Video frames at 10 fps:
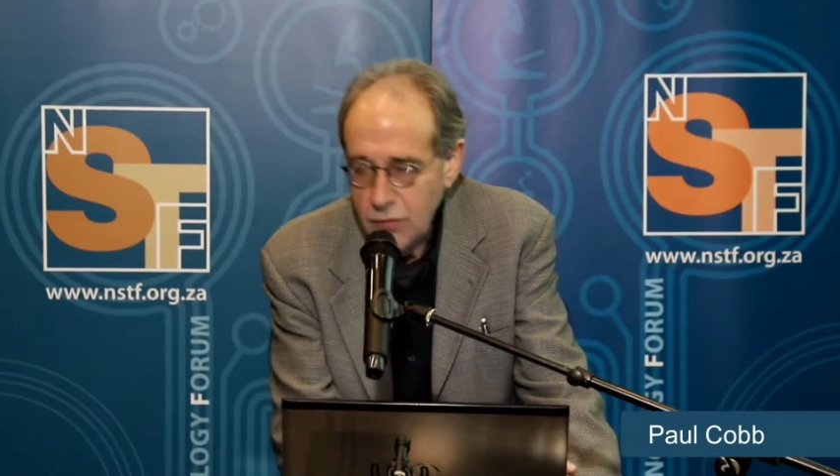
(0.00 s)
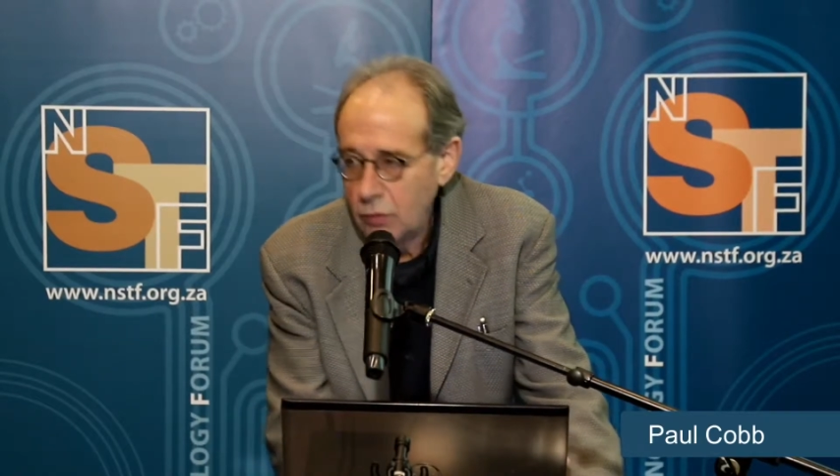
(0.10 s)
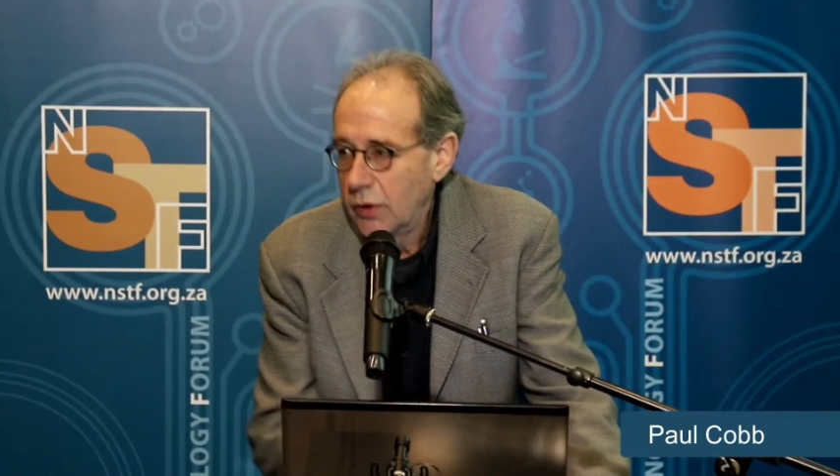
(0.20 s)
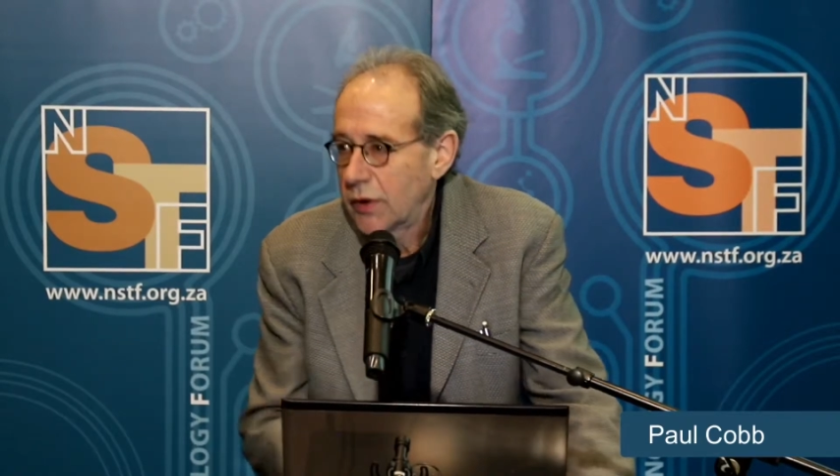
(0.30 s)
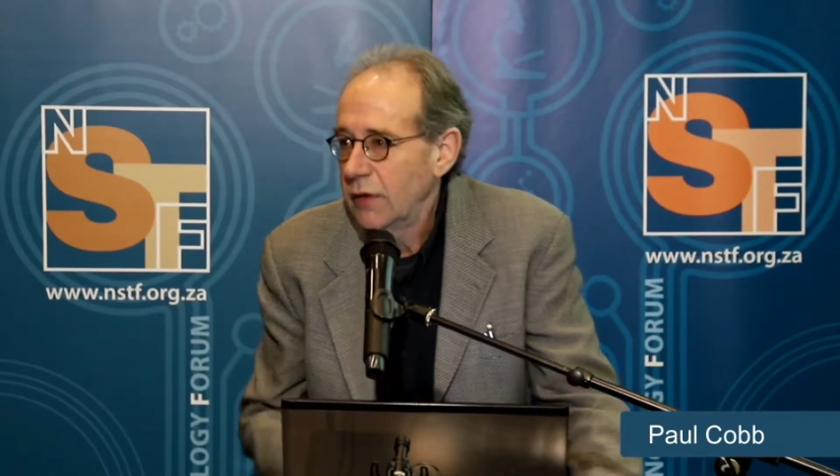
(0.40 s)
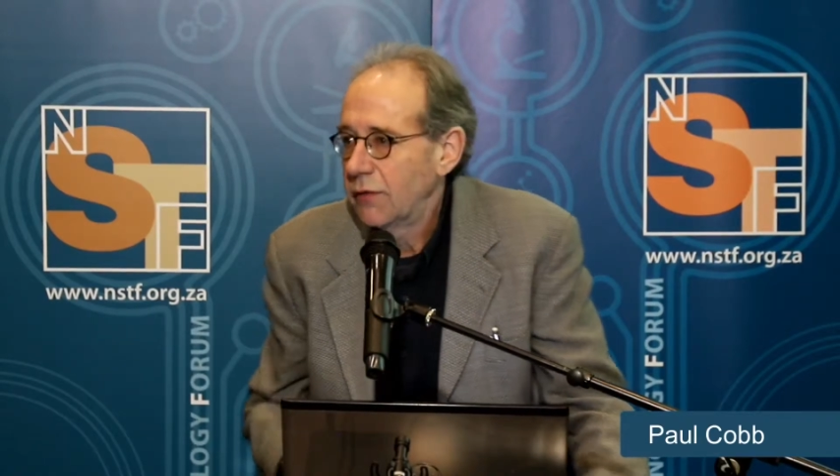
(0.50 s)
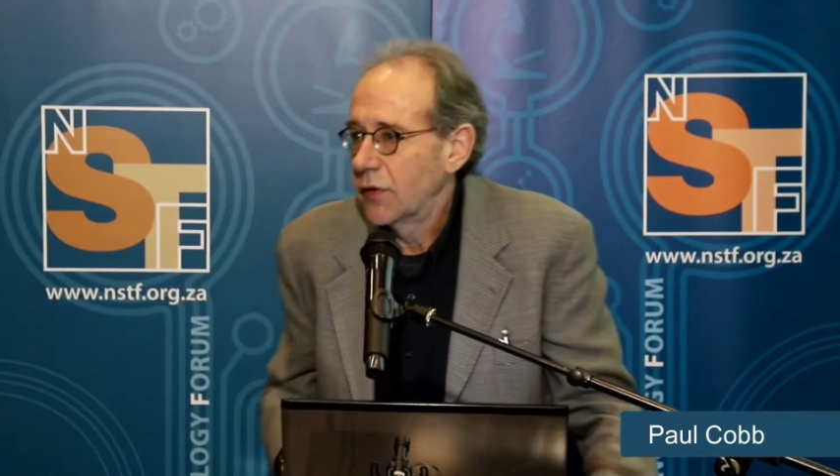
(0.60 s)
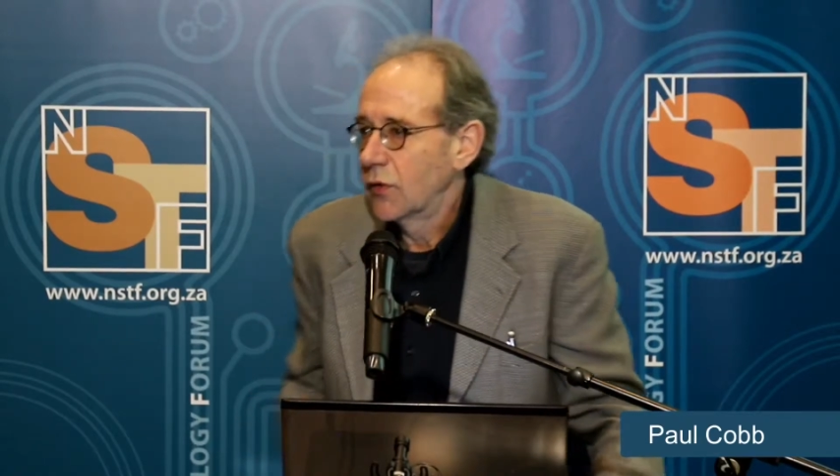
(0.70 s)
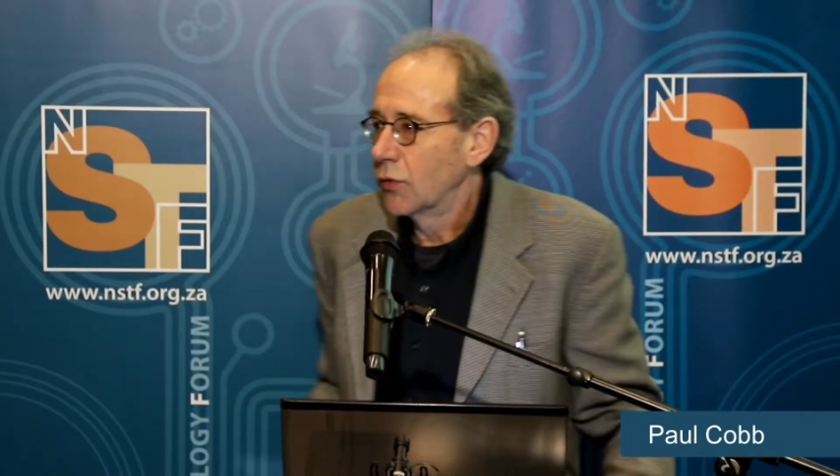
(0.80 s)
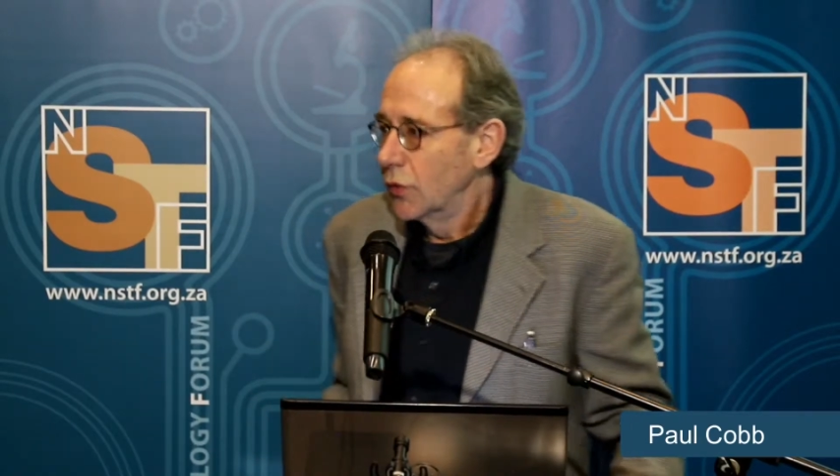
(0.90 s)
working for
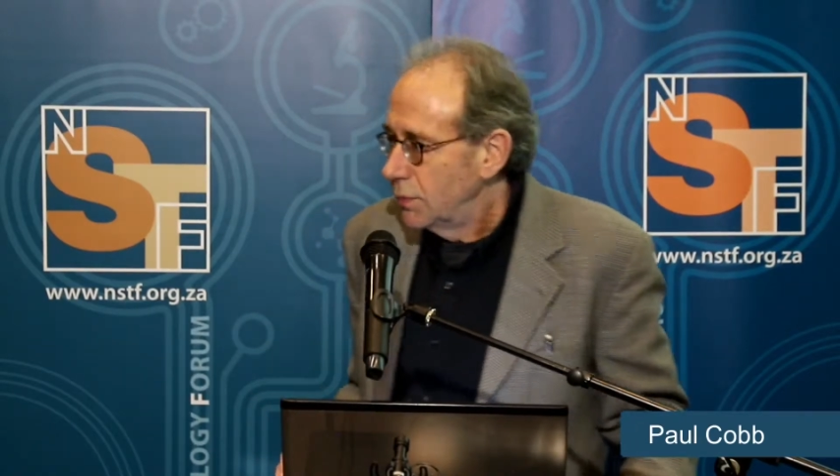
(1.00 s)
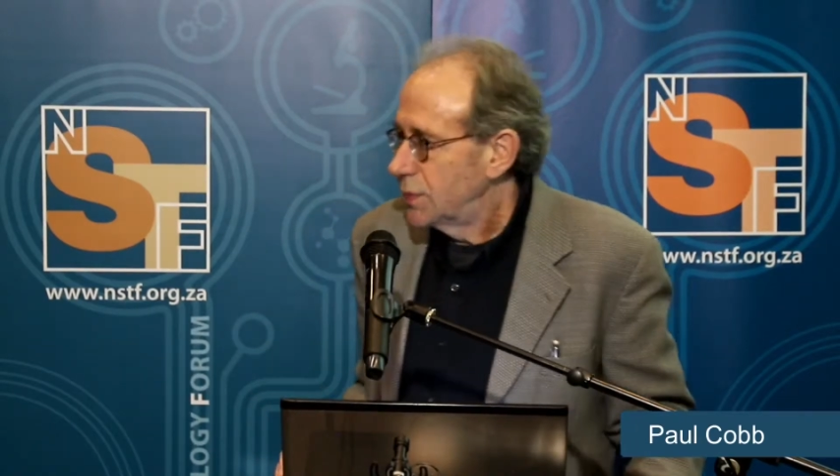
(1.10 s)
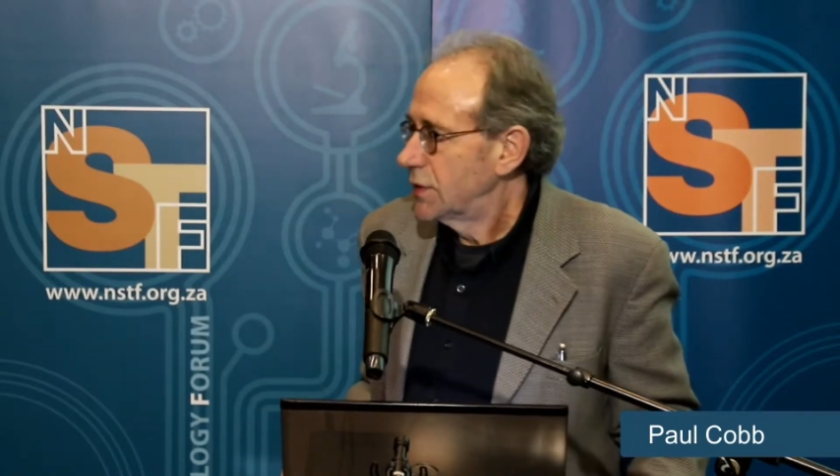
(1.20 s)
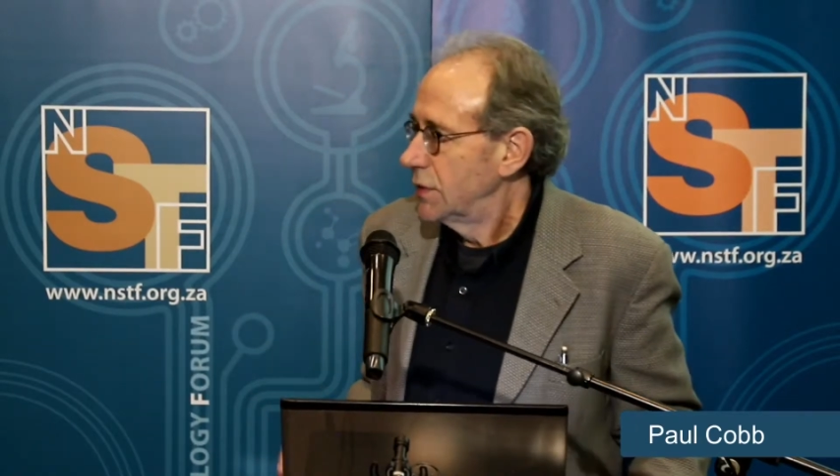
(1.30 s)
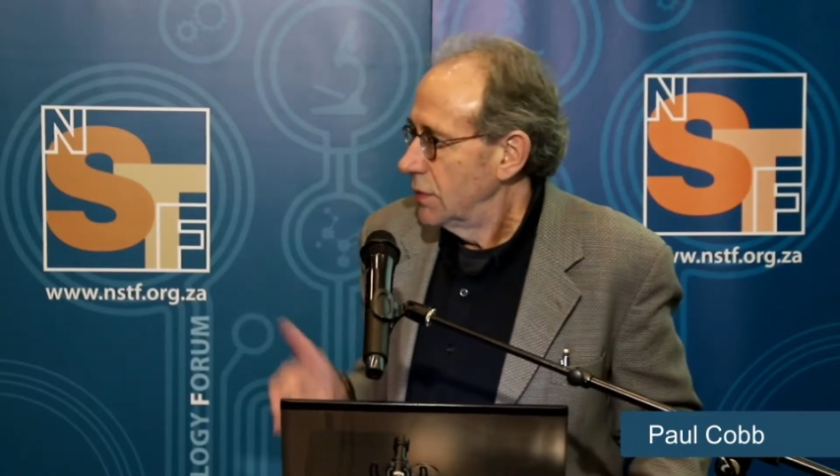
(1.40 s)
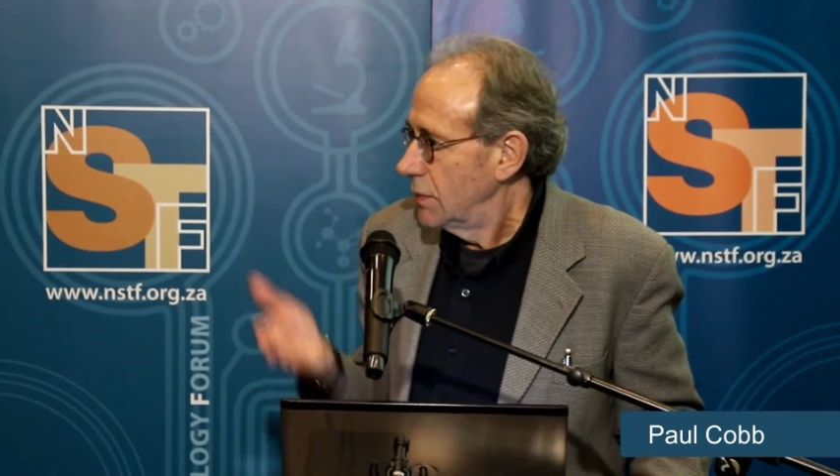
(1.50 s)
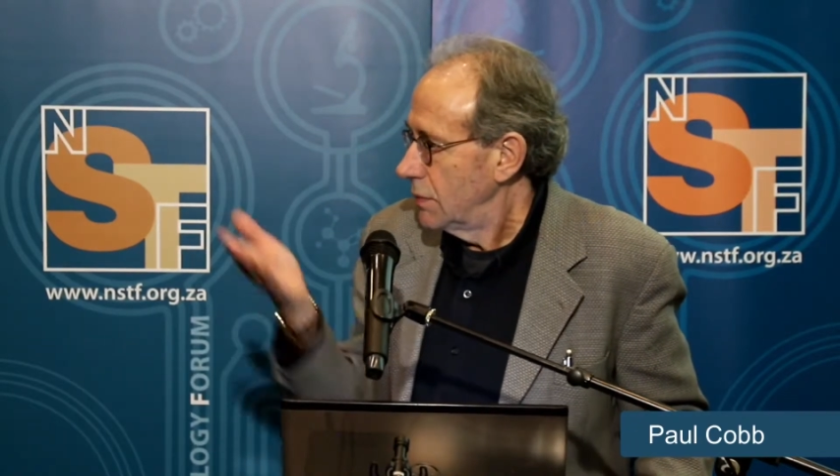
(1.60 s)
groups,